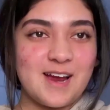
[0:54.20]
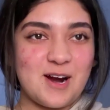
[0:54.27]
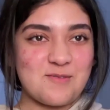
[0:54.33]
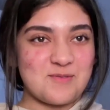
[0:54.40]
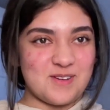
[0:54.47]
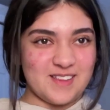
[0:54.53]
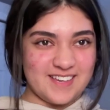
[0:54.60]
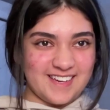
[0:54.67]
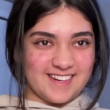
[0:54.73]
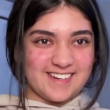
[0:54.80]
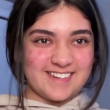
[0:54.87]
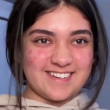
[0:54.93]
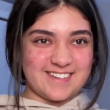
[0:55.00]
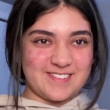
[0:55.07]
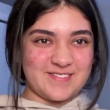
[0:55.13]
I'm really getting
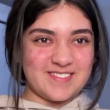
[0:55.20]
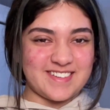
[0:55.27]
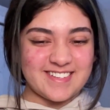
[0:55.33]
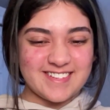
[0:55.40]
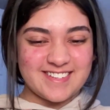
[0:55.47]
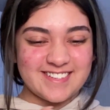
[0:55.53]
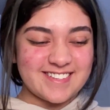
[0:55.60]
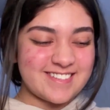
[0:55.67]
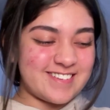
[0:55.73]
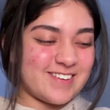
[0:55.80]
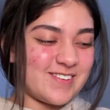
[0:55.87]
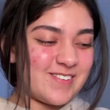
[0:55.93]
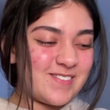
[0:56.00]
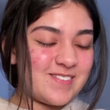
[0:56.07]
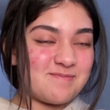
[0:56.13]
nervous
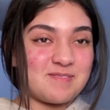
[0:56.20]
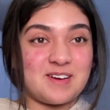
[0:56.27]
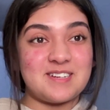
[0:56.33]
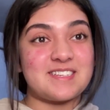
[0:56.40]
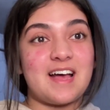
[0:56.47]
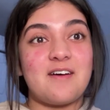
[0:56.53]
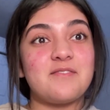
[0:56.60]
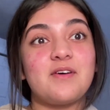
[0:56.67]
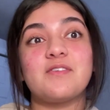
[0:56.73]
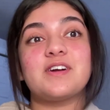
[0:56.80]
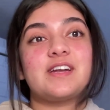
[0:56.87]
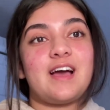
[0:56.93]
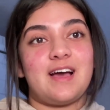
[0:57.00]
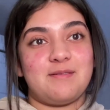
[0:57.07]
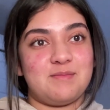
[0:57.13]
so because I have never
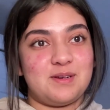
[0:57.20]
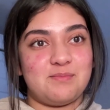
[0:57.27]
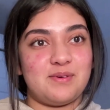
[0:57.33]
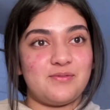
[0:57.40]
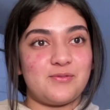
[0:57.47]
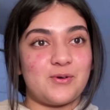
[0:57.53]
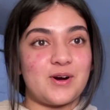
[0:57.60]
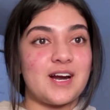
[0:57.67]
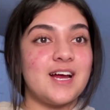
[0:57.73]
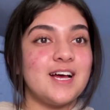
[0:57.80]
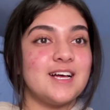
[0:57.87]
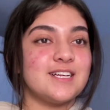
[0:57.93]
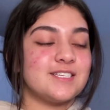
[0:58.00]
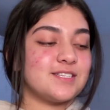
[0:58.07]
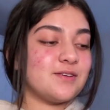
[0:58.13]
timed it before
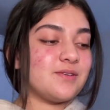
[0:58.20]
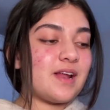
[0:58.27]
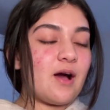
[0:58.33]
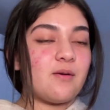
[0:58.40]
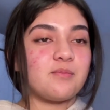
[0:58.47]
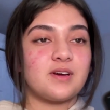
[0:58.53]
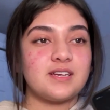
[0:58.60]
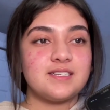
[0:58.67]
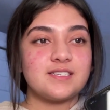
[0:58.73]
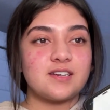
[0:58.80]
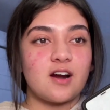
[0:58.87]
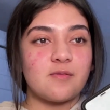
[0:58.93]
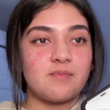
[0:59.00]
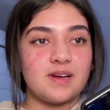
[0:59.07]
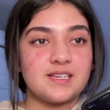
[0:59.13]
so now I'm gonna
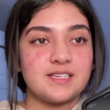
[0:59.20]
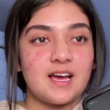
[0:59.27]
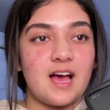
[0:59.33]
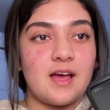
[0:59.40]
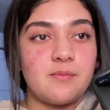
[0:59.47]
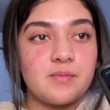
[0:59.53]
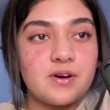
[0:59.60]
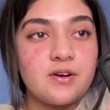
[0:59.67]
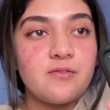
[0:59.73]
start my timer